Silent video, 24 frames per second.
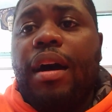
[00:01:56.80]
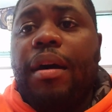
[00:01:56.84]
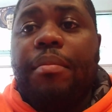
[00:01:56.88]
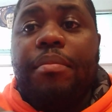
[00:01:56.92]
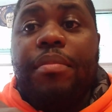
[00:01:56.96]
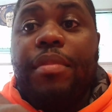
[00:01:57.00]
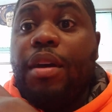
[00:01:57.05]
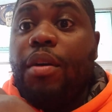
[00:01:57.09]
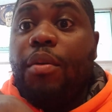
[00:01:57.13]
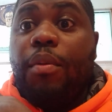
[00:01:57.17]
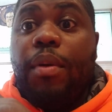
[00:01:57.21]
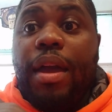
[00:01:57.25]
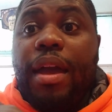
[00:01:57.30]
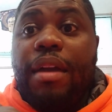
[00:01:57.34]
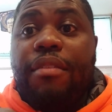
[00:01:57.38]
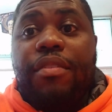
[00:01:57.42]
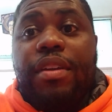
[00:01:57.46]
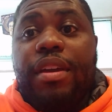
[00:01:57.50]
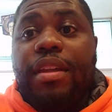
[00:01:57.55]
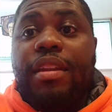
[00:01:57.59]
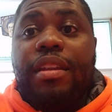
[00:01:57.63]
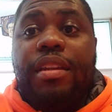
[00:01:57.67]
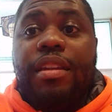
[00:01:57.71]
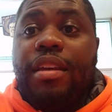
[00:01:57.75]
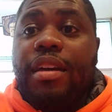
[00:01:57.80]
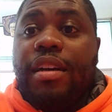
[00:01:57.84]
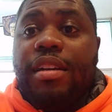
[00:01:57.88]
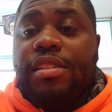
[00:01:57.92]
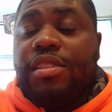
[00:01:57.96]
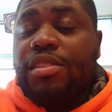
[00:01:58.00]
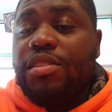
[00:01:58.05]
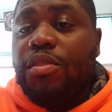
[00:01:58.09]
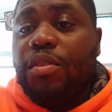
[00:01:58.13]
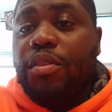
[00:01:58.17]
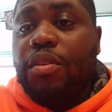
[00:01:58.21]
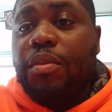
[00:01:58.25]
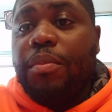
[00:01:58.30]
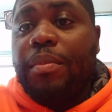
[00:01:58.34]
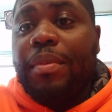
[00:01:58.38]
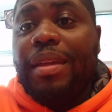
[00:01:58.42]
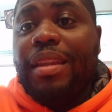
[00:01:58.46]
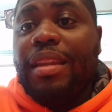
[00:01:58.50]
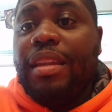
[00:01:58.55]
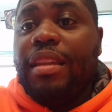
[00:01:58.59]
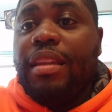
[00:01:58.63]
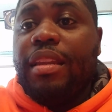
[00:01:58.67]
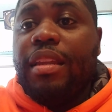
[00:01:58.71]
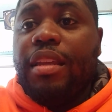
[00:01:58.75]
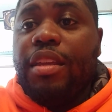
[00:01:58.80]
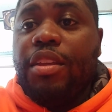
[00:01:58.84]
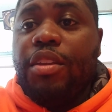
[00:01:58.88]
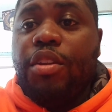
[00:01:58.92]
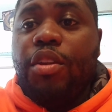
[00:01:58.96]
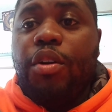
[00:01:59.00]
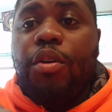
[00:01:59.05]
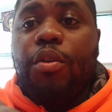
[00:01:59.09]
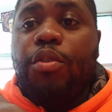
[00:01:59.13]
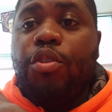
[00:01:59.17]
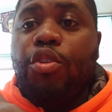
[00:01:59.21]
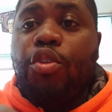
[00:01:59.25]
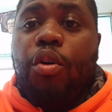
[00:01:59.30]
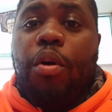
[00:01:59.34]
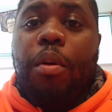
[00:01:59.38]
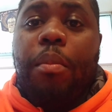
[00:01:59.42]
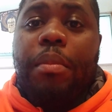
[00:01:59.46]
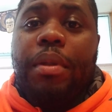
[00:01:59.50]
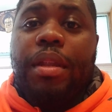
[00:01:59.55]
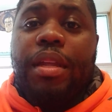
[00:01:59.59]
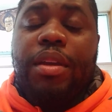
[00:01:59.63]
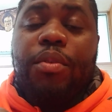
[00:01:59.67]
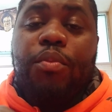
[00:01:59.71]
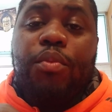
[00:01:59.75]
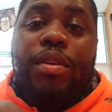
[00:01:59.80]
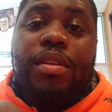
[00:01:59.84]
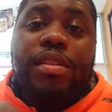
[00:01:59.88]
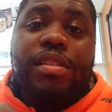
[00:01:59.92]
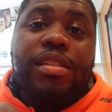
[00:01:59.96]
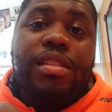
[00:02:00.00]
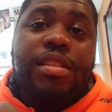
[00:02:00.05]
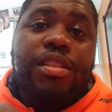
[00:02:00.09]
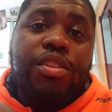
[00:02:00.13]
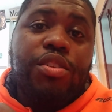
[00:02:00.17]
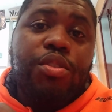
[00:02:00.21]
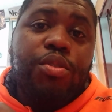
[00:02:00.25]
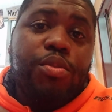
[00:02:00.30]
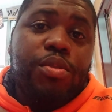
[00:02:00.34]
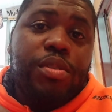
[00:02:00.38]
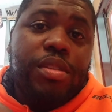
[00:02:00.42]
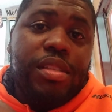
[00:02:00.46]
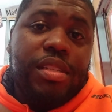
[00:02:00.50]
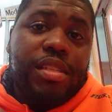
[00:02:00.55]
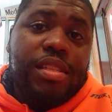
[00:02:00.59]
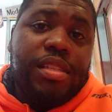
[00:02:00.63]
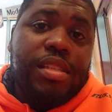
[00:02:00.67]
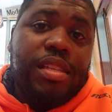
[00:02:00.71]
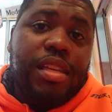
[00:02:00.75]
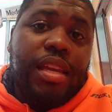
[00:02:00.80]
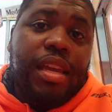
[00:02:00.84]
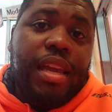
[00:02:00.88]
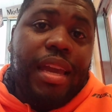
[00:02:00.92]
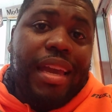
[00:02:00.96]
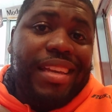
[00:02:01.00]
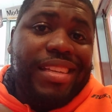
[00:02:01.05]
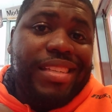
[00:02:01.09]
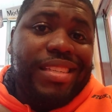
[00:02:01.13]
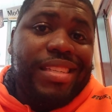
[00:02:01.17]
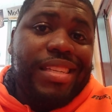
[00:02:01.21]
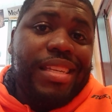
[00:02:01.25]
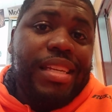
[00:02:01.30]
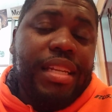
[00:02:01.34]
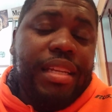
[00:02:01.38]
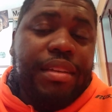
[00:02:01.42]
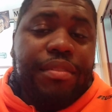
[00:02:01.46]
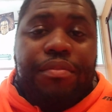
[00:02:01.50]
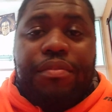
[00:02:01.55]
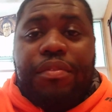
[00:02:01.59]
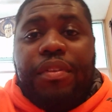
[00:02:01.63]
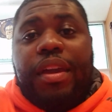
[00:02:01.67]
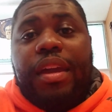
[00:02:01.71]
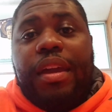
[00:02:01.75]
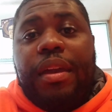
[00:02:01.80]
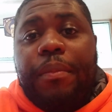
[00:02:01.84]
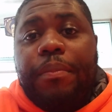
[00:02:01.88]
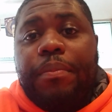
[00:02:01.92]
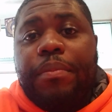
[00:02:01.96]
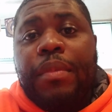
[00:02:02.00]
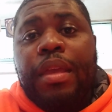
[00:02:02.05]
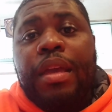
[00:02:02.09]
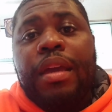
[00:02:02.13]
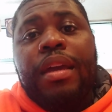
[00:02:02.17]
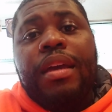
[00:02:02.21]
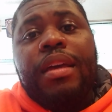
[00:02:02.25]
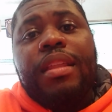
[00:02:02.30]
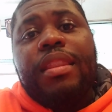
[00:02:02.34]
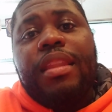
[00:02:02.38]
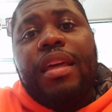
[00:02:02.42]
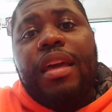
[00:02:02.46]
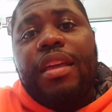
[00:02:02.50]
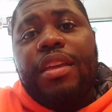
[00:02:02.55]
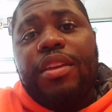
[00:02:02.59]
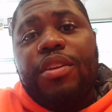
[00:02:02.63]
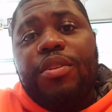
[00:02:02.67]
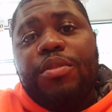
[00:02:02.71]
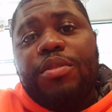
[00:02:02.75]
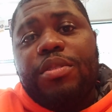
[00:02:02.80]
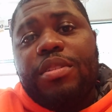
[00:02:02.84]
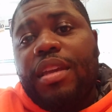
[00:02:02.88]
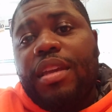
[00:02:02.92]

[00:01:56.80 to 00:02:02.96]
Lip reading: don't have any dust on them. And you know, normally we usually see a ceiling fan that usually